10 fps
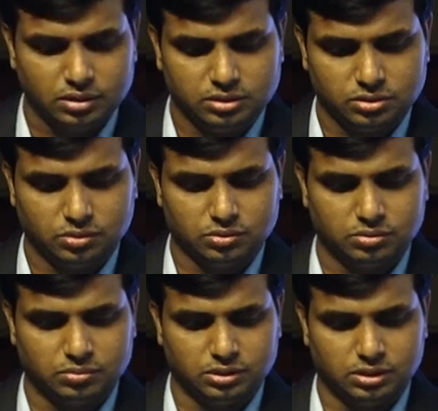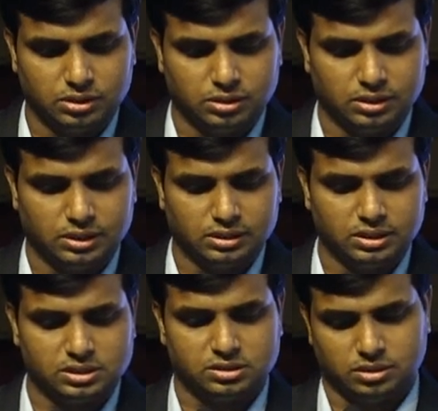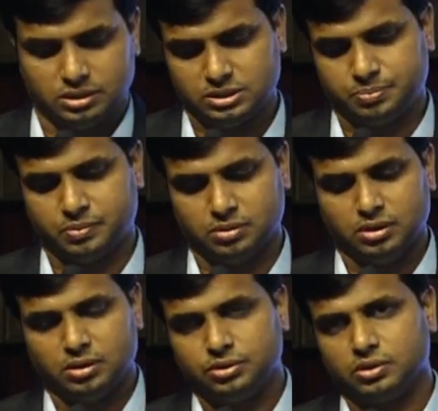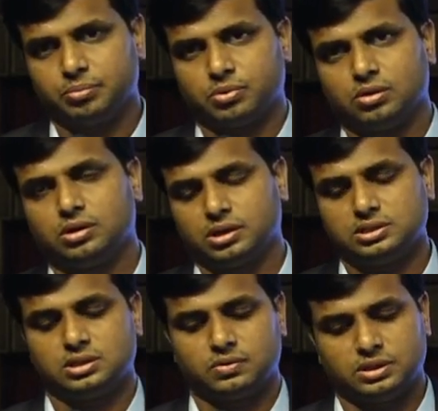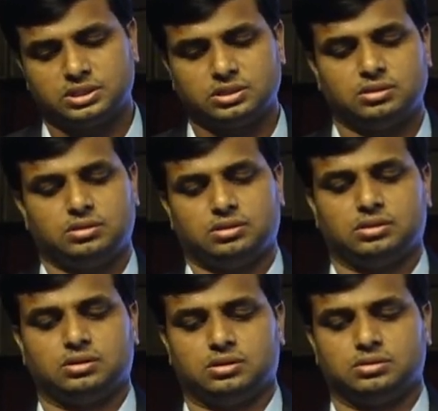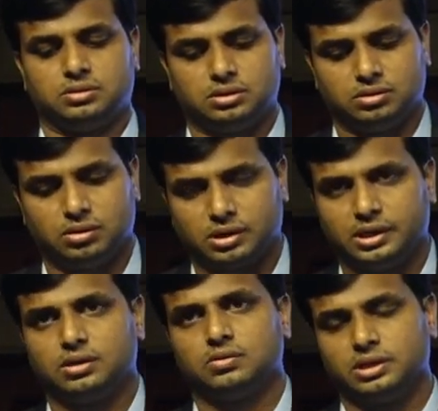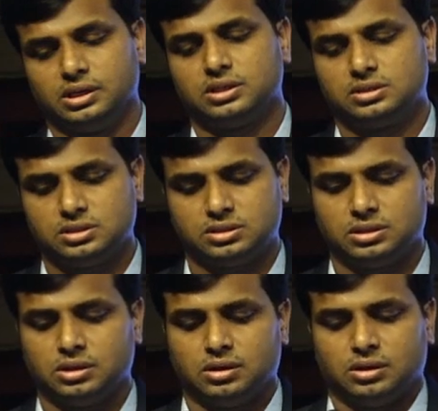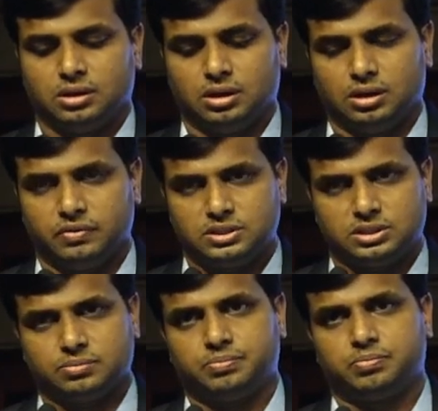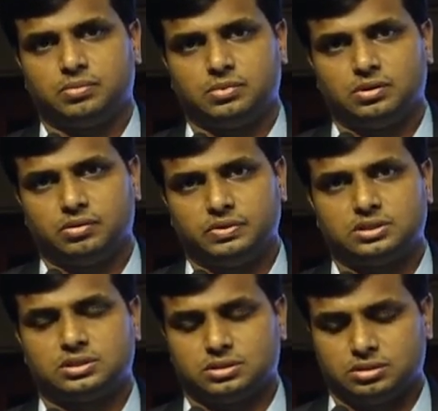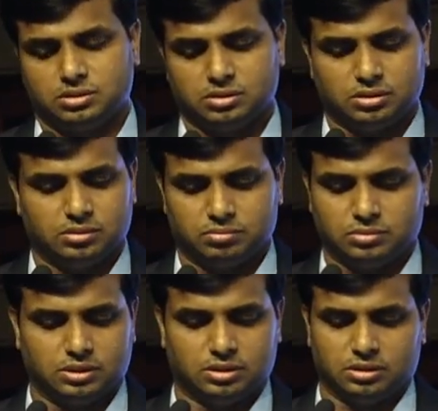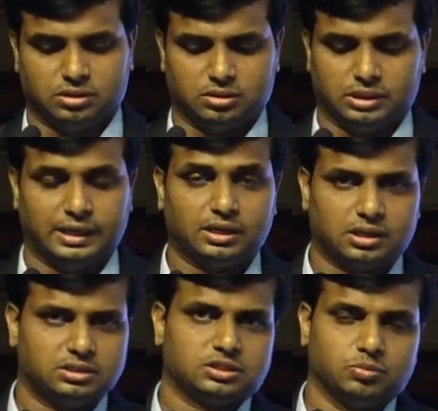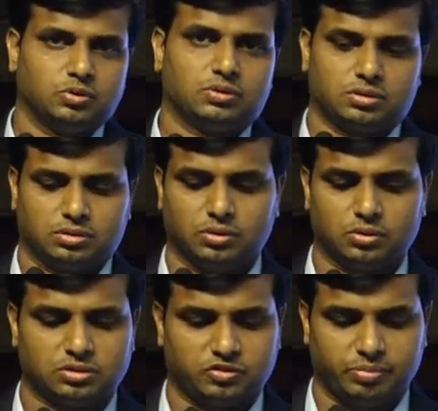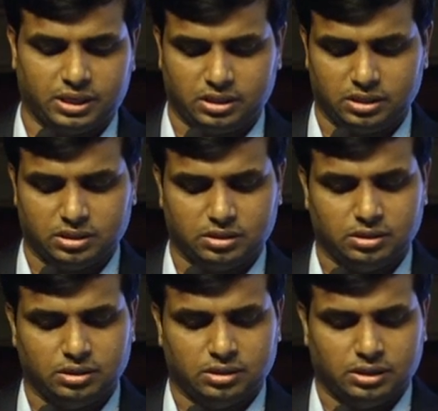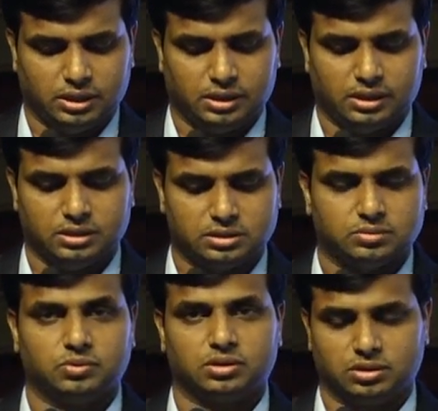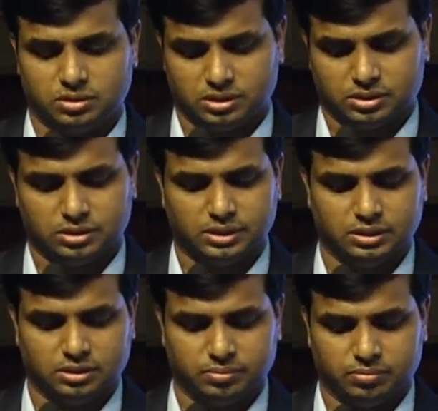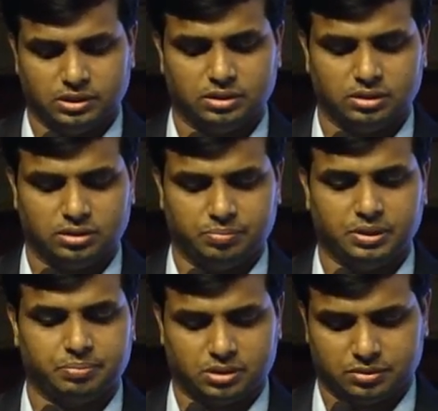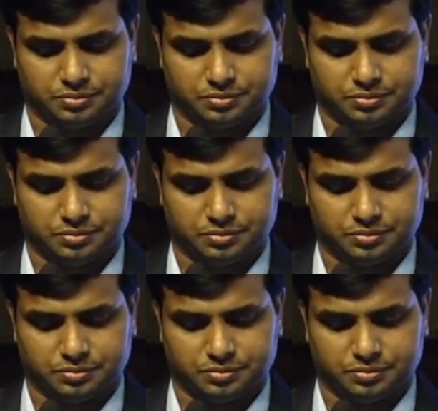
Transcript: So this during prolonged recirculation, the organic load increases, which encourages more growth of bacteria and hence more odor in the paper.